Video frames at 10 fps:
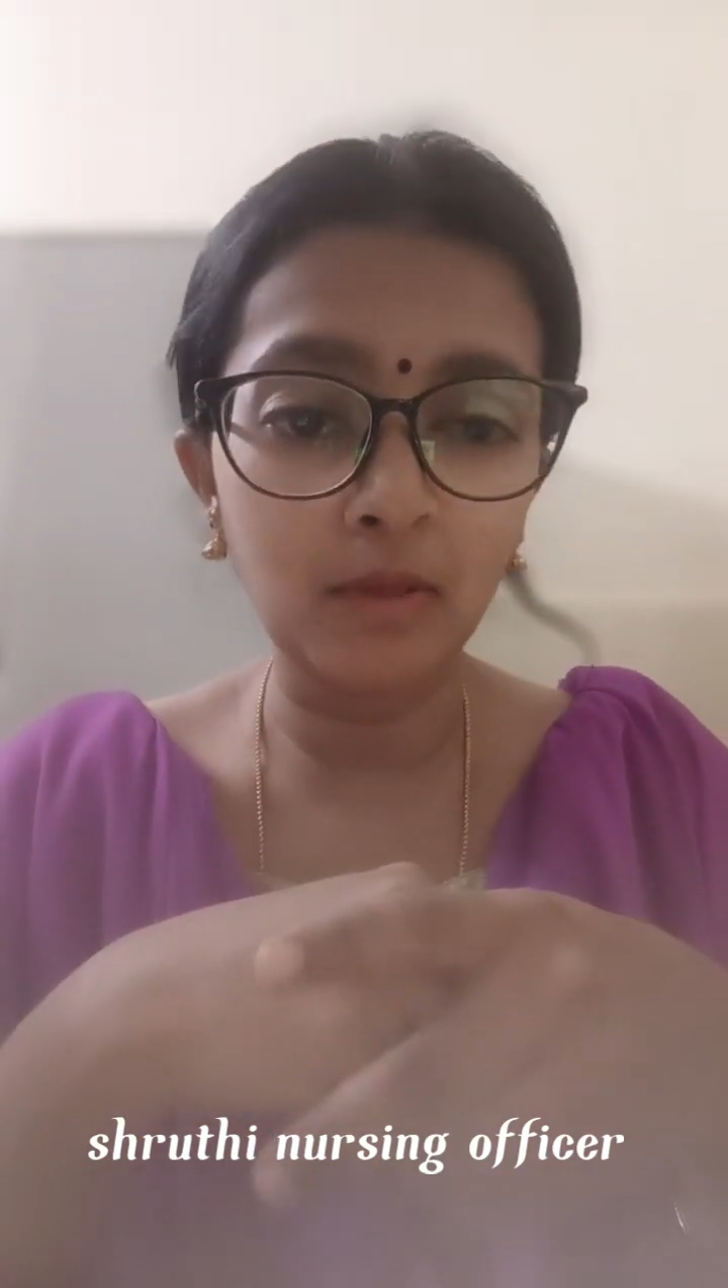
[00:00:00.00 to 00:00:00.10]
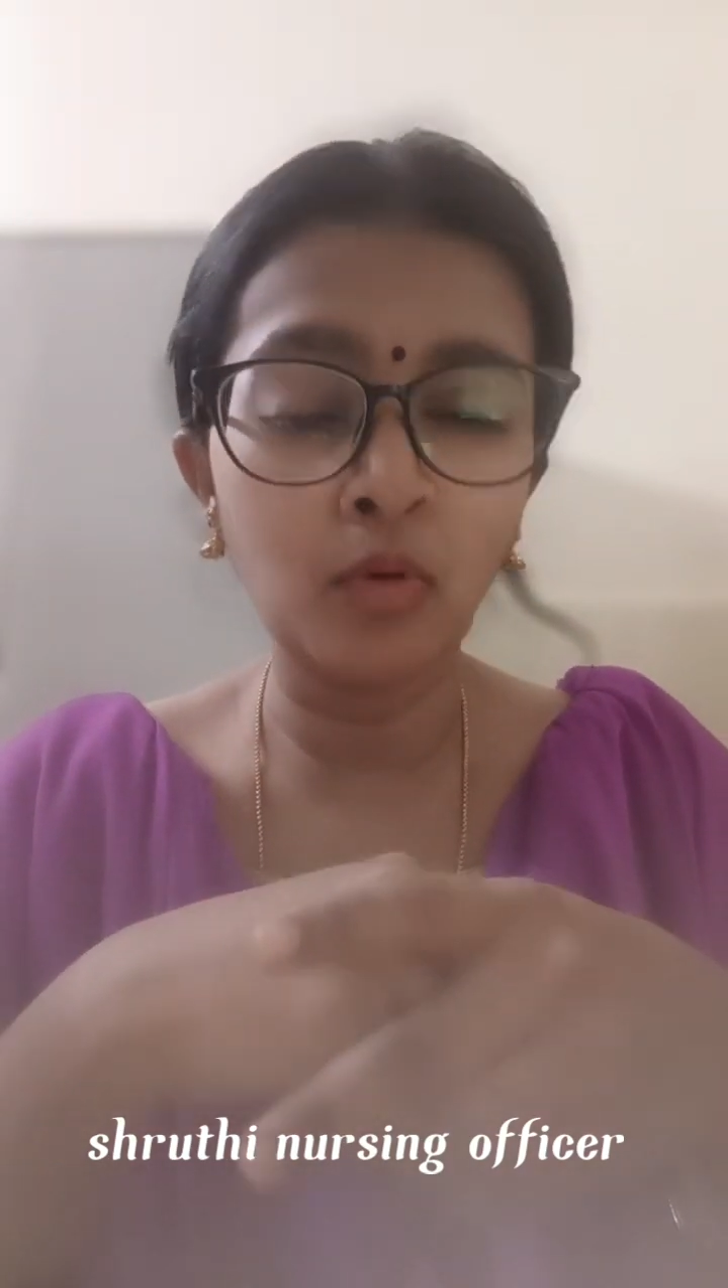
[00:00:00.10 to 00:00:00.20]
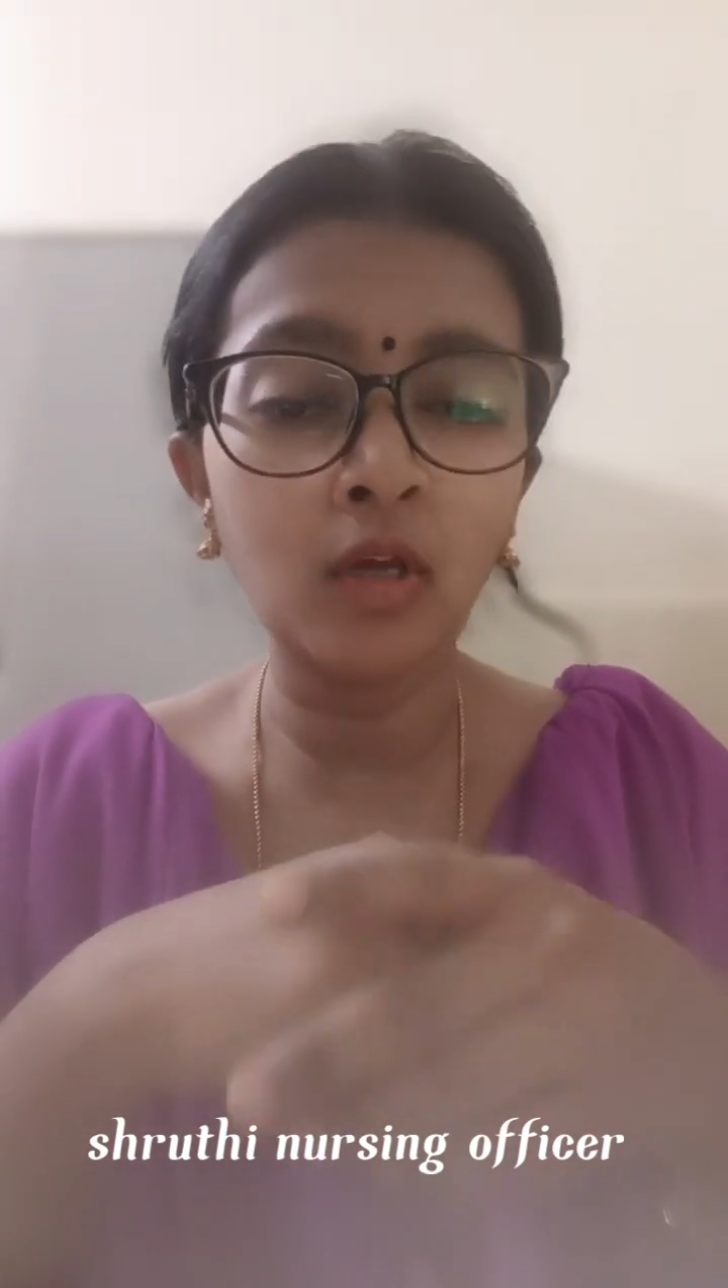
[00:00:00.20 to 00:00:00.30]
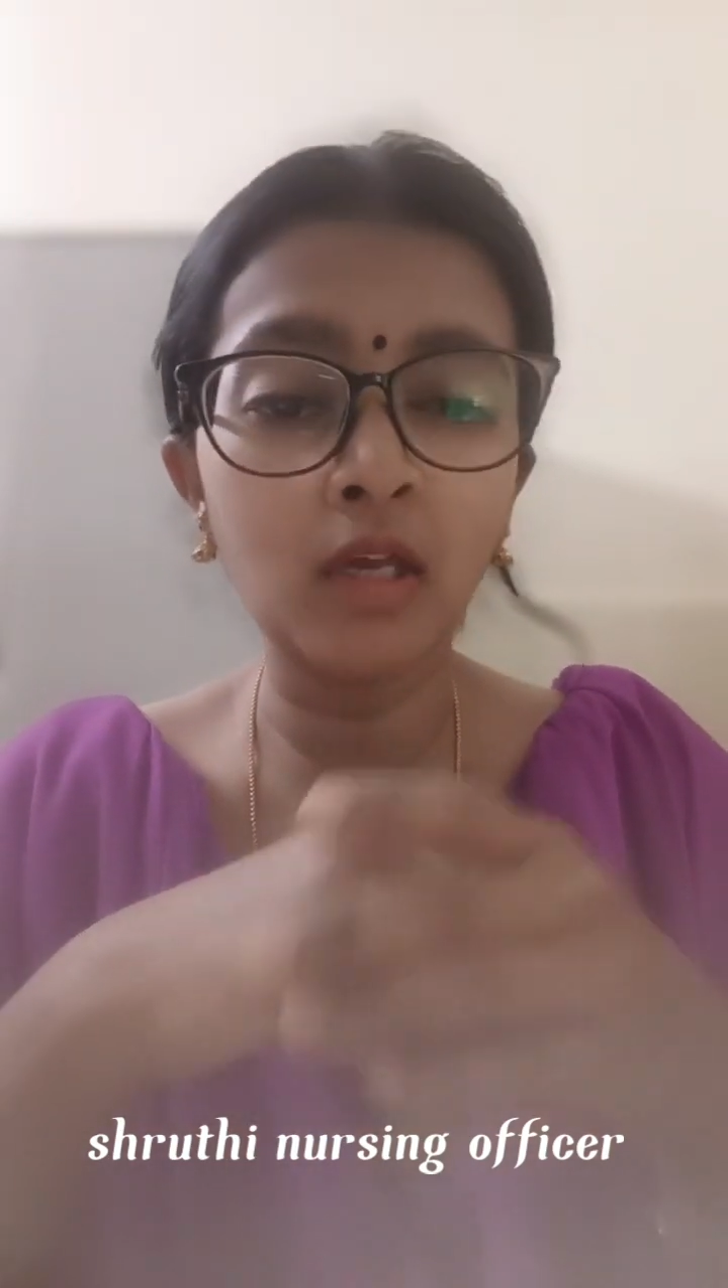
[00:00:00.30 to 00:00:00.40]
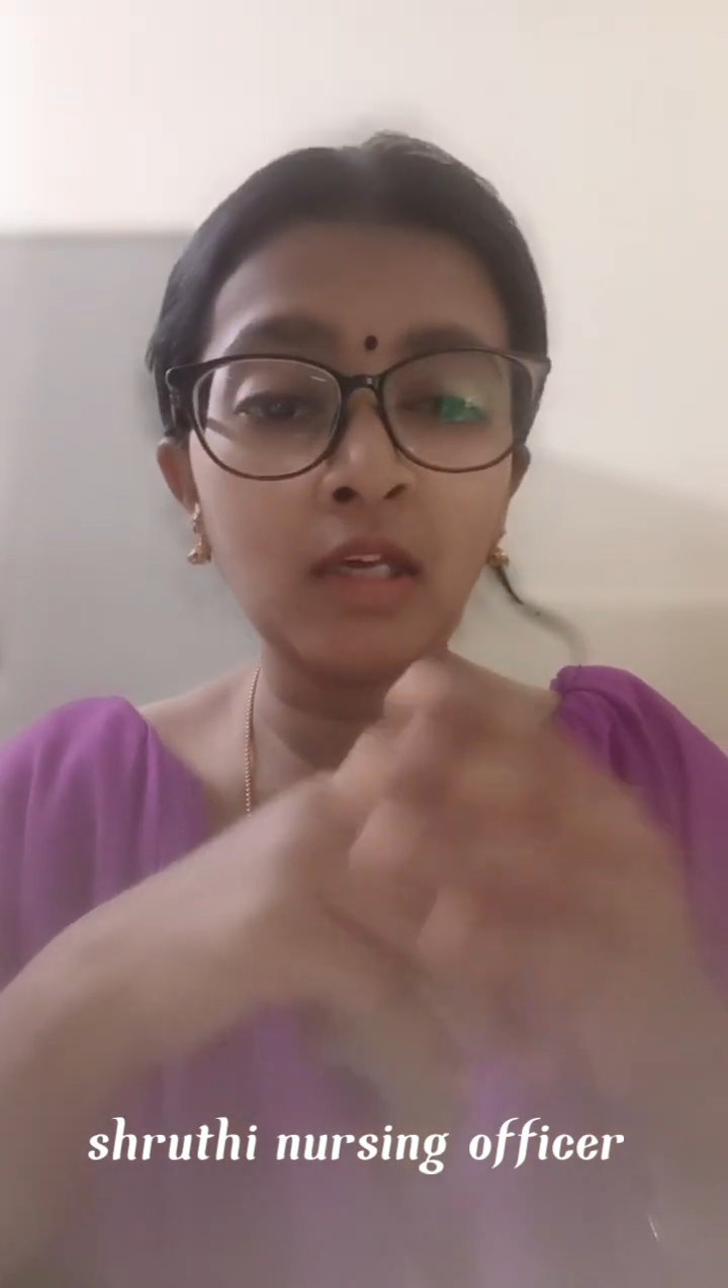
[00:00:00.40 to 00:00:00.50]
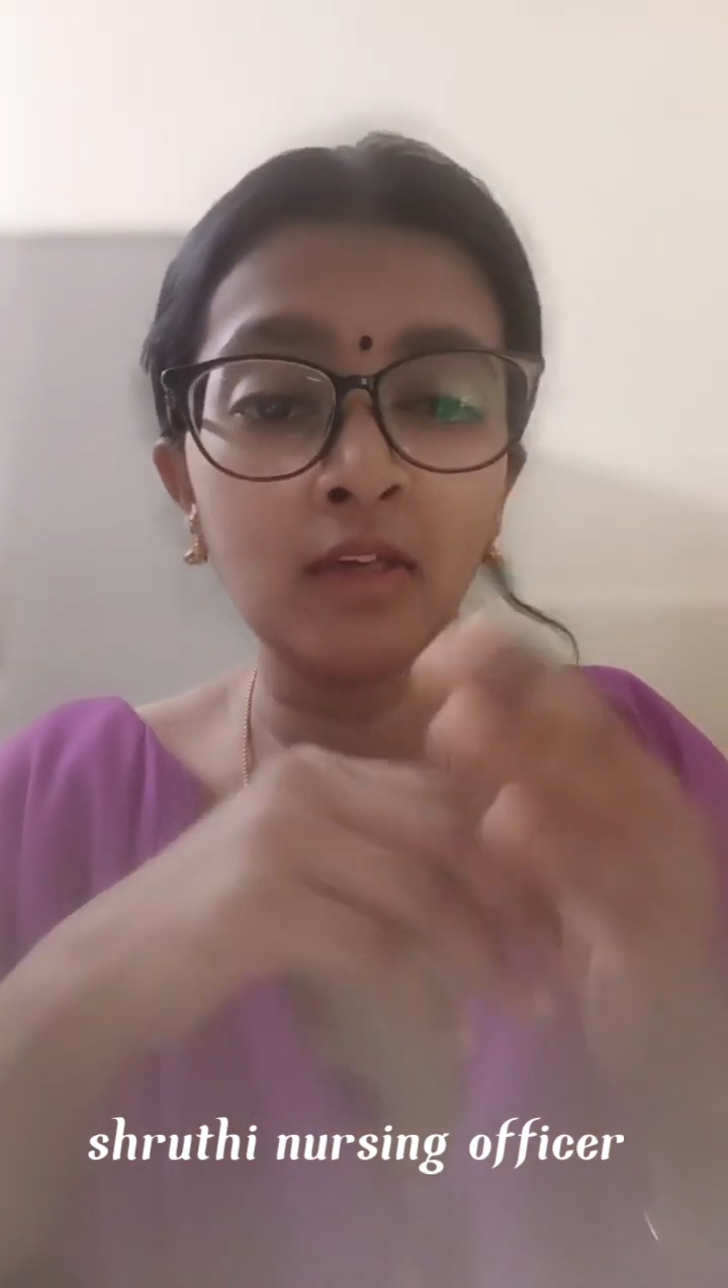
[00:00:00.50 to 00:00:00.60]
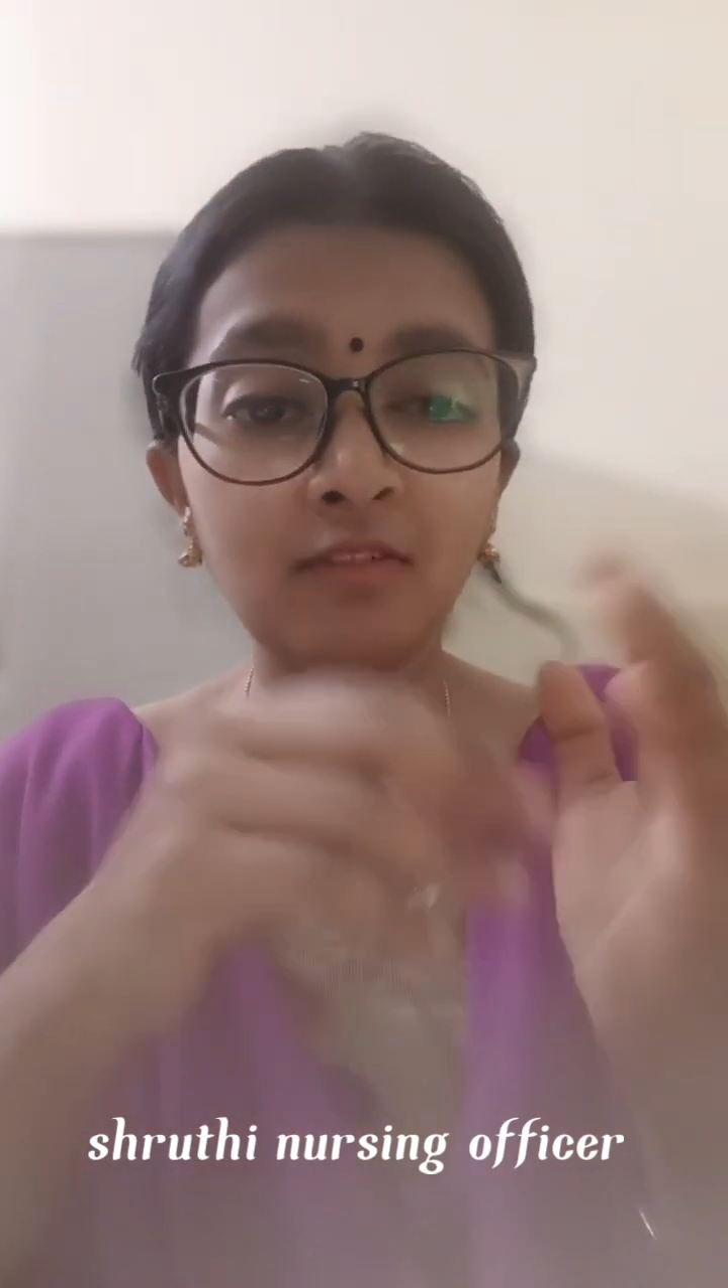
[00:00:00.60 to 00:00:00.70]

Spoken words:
Okay, if